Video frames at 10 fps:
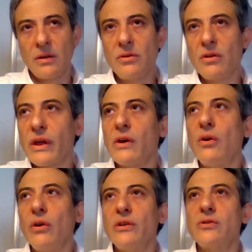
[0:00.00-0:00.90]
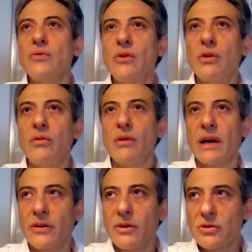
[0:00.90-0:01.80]
You know, the goal is to go
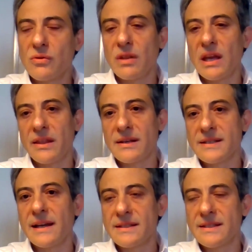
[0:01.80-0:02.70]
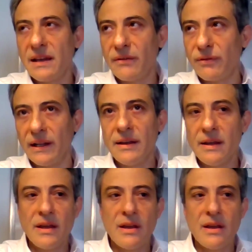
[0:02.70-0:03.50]
across to the other side safely